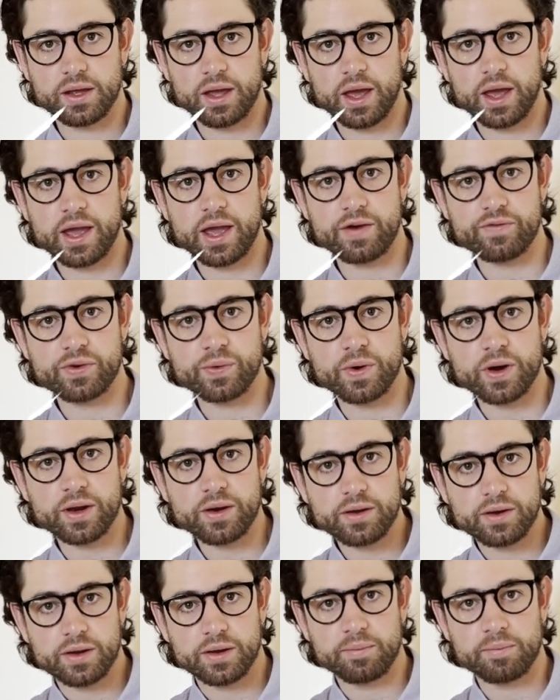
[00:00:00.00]
Hey
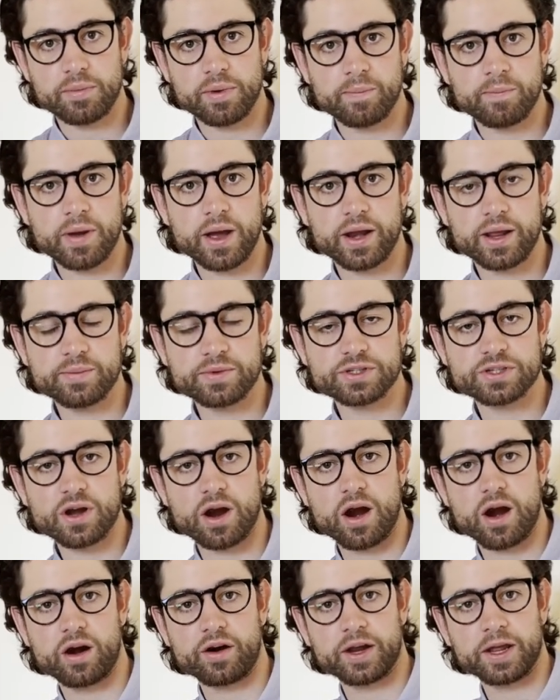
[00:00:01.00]
everyone, my name is
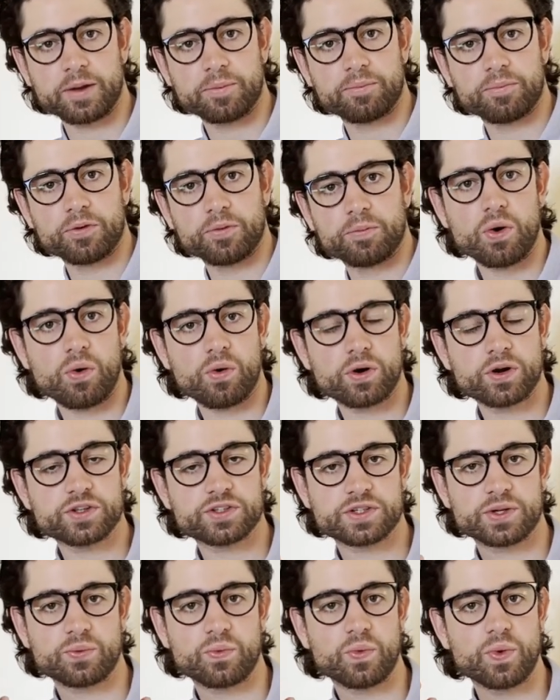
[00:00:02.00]
Ari
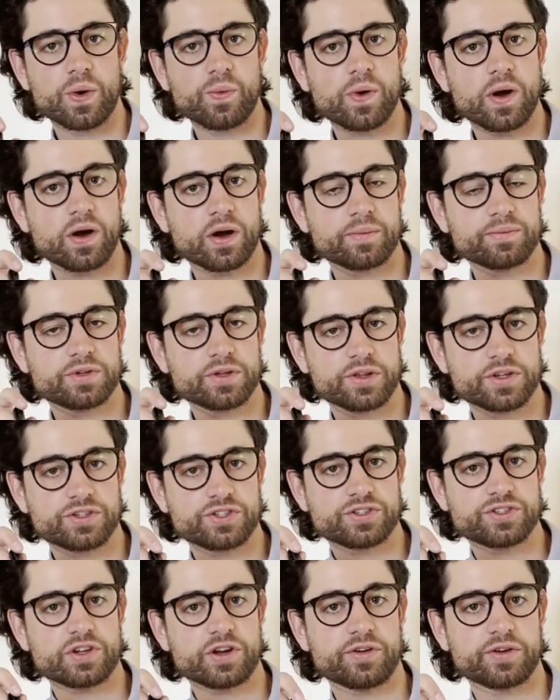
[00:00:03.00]
Bovorts and welcome to the
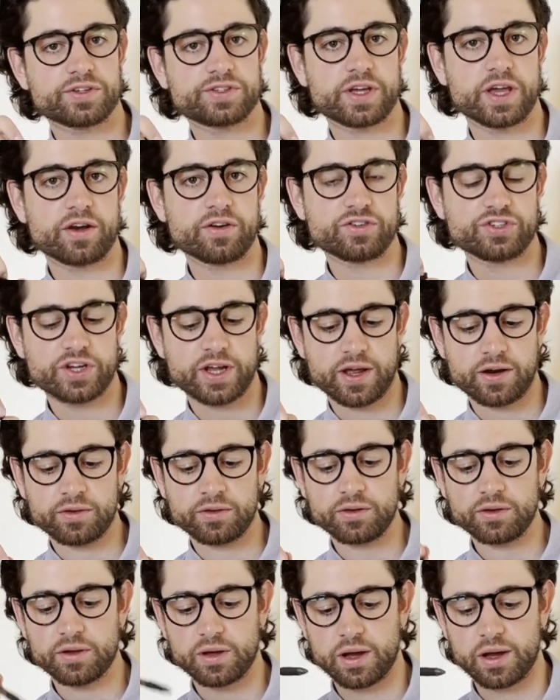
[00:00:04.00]
Stuttering Skater
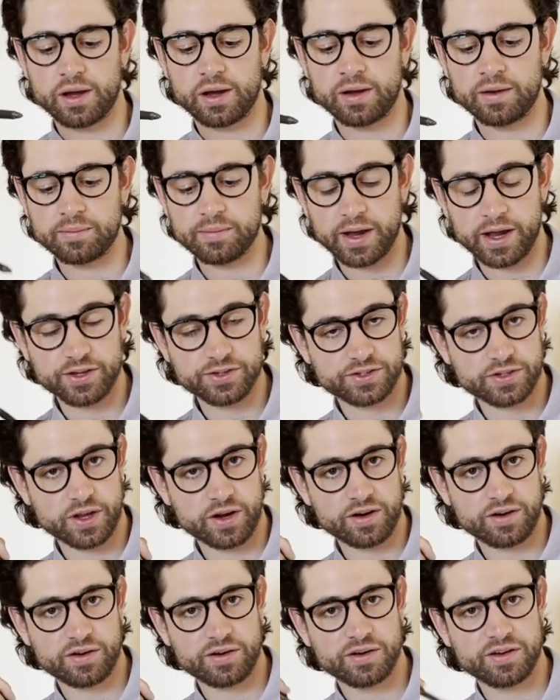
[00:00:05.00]
channel. I
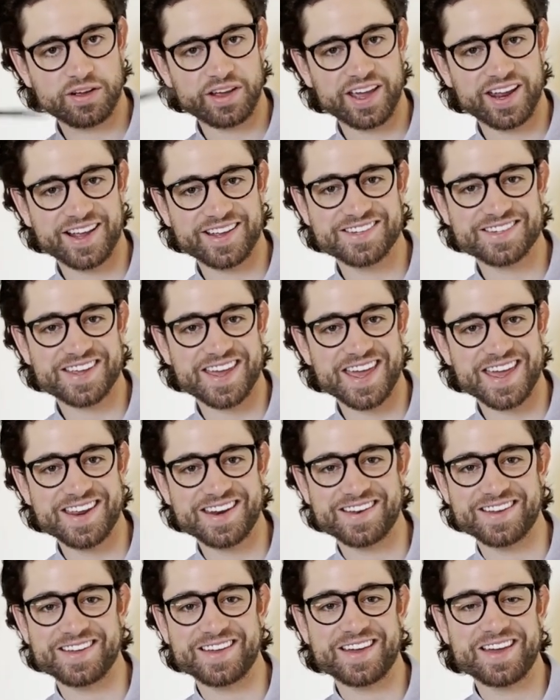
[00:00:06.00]
stutter and I
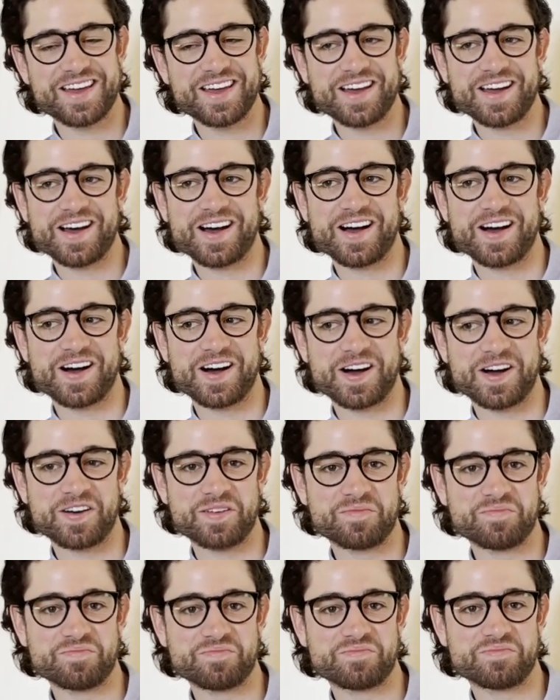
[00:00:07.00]
skate,
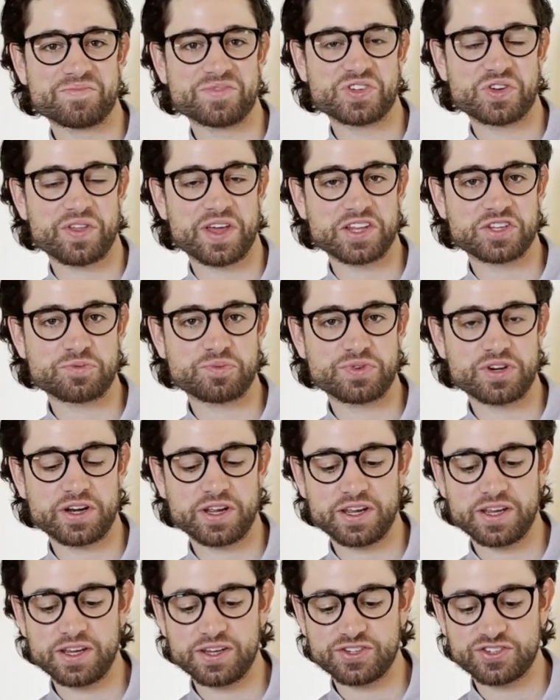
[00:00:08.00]
so that's
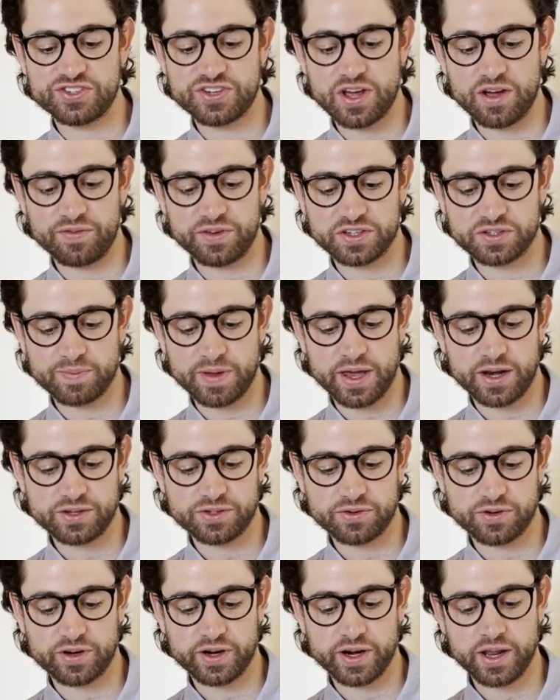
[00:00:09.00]
pretty
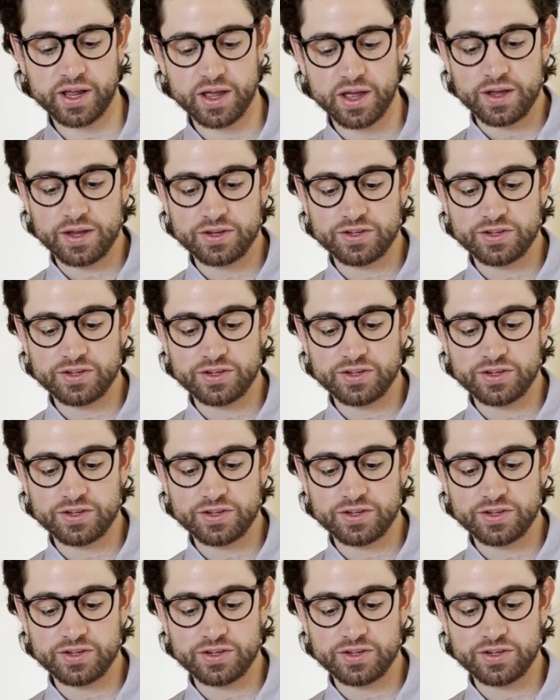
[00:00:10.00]
self-explanatory.